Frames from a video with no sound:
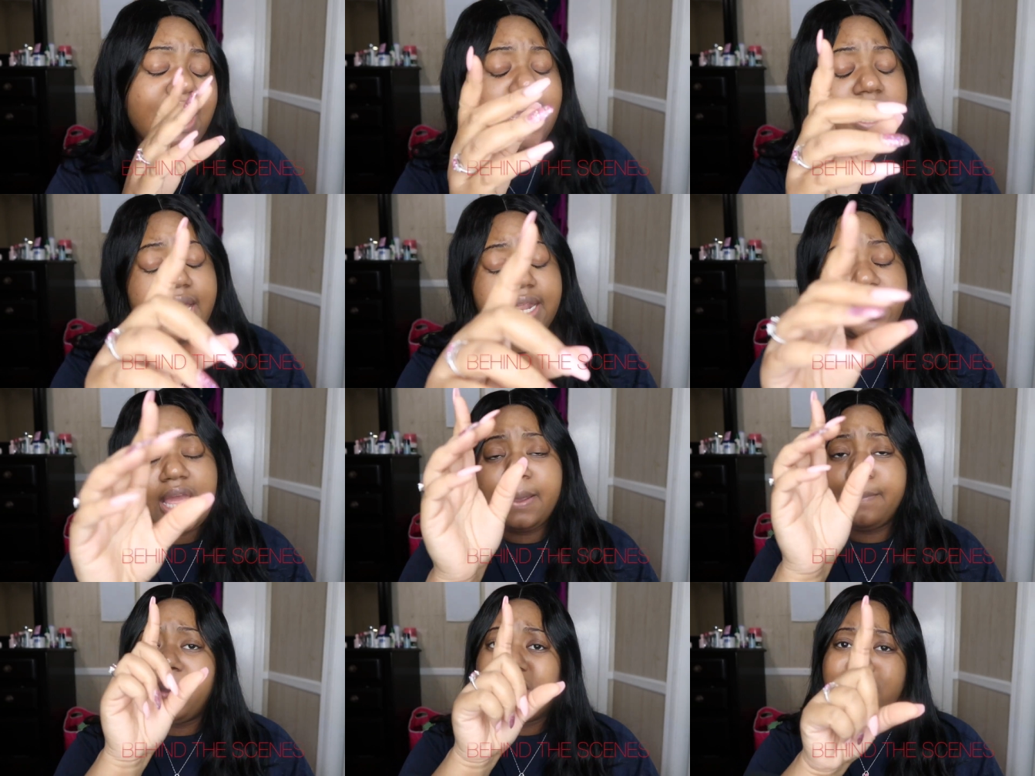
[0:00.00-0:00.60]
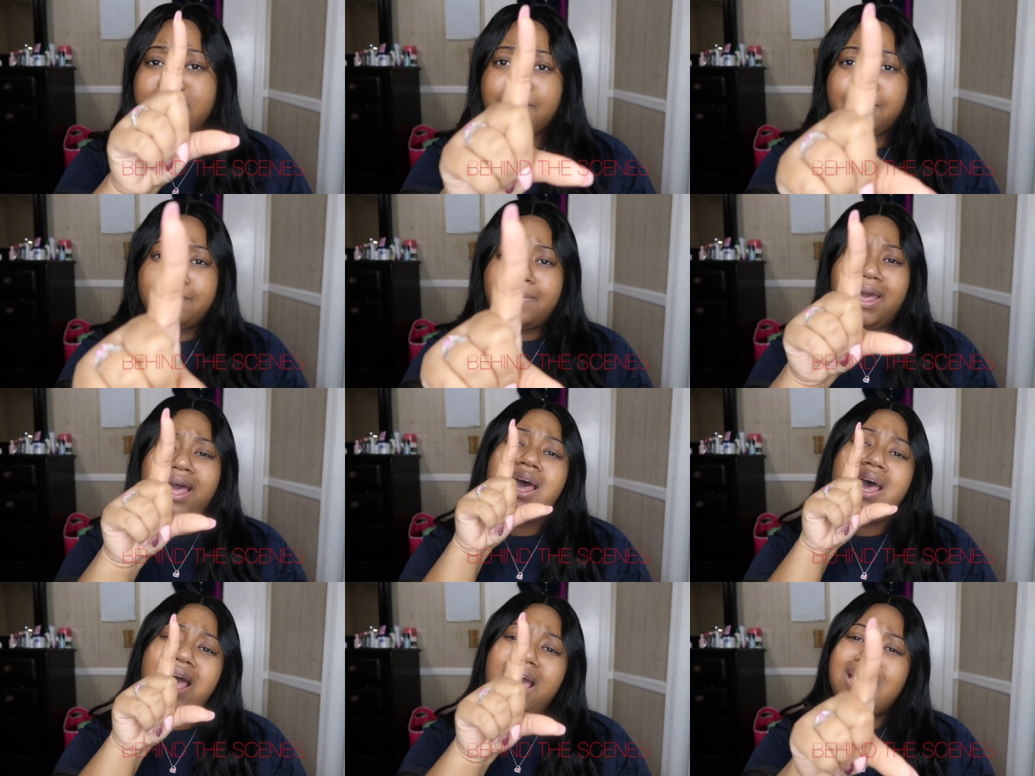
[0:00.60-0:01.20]
It ain't about the
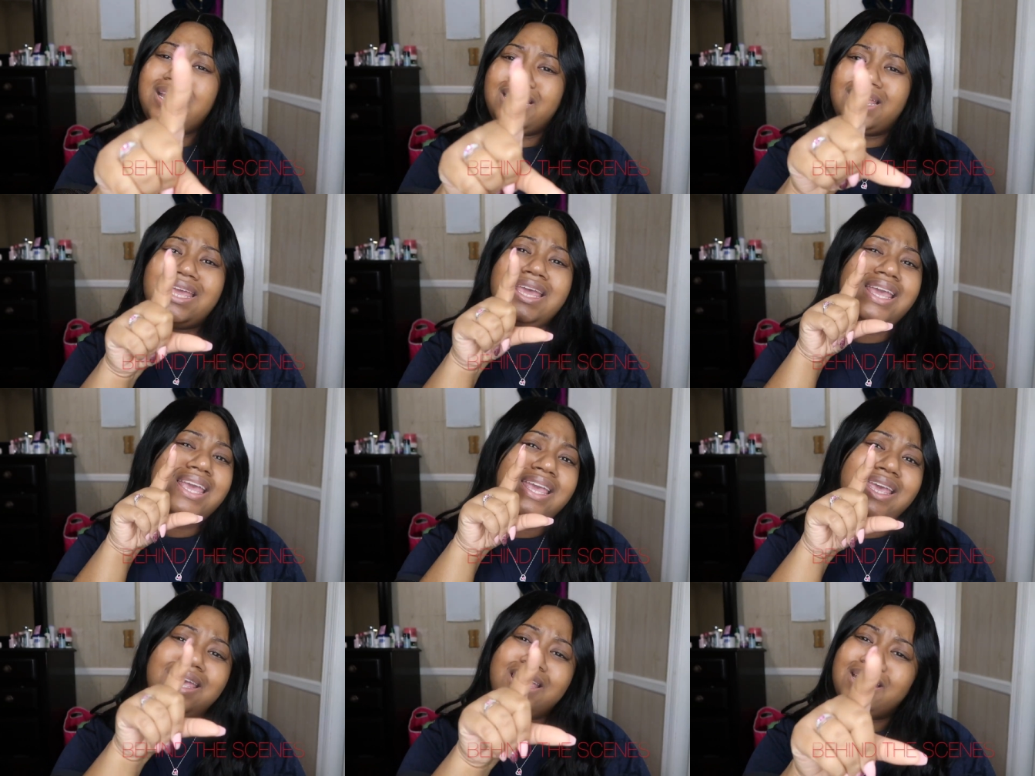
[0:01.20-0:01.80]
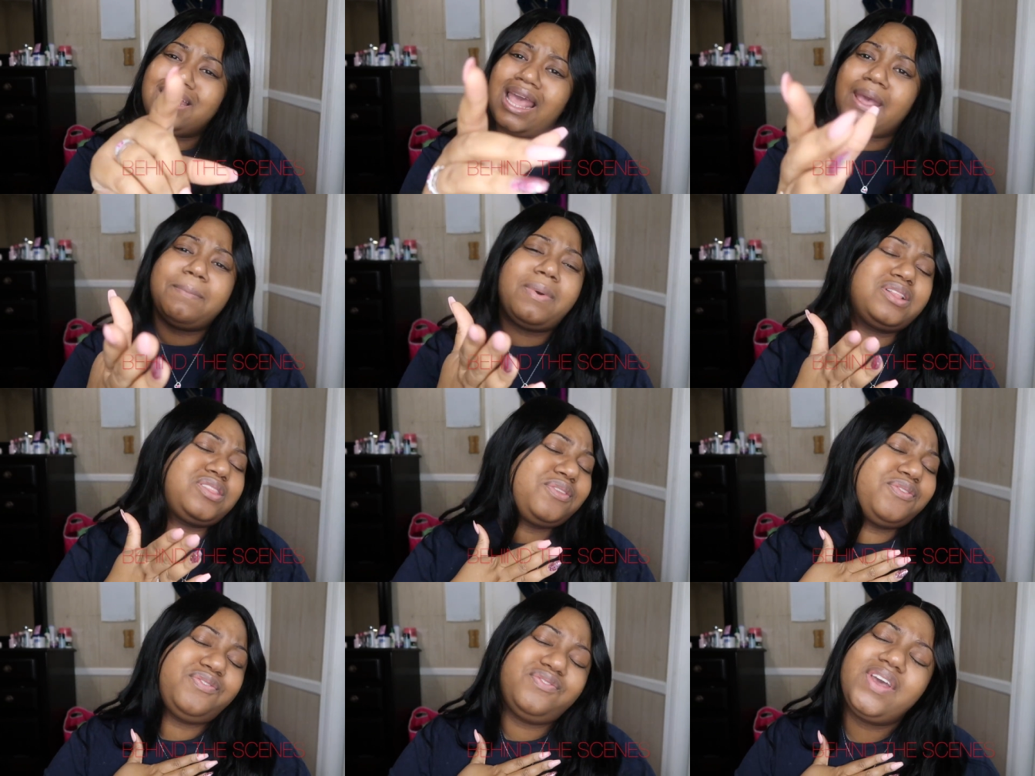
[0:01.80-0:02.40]
money, it ain't
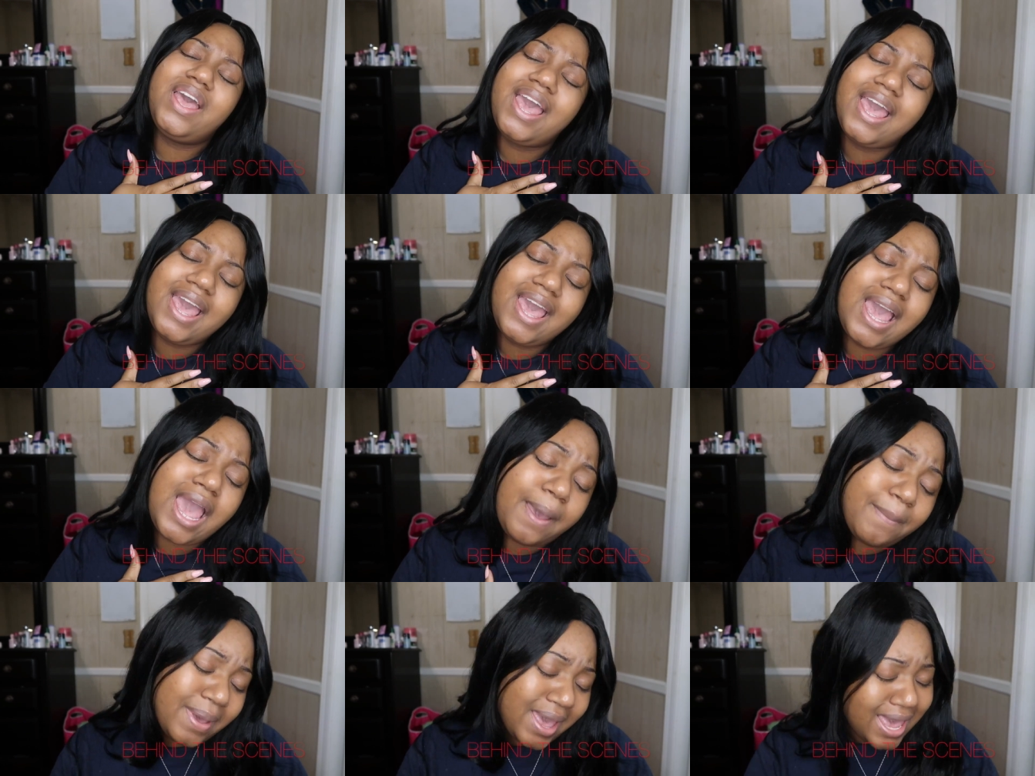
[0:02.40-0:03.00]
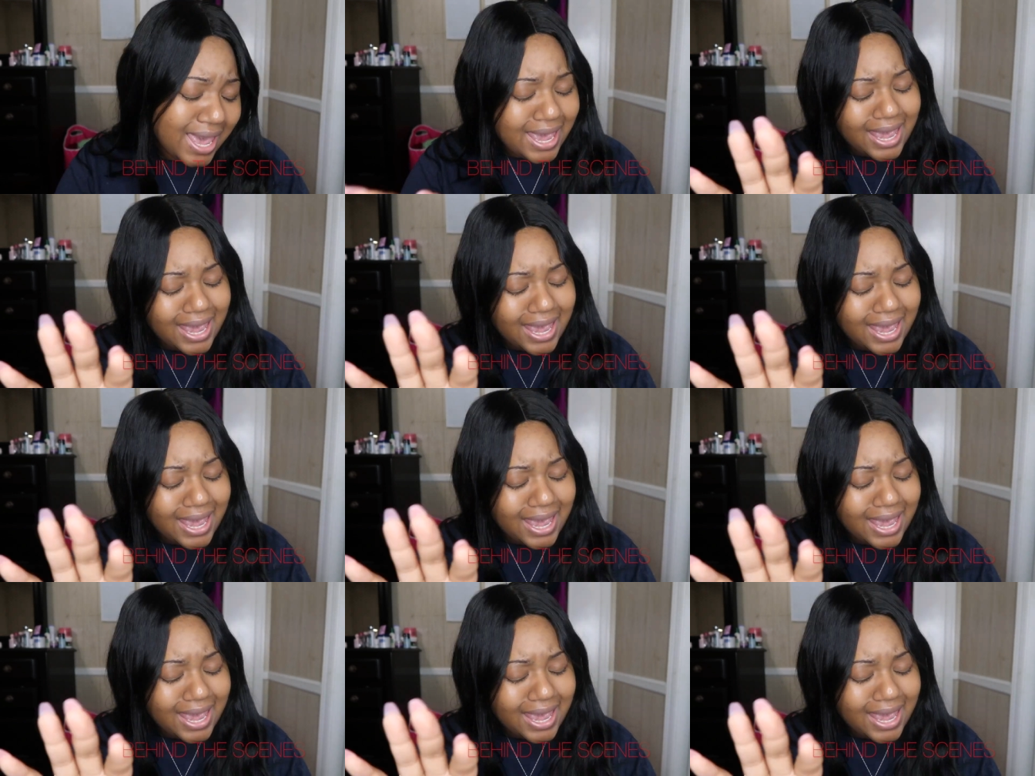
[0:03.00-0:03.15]
about the fame,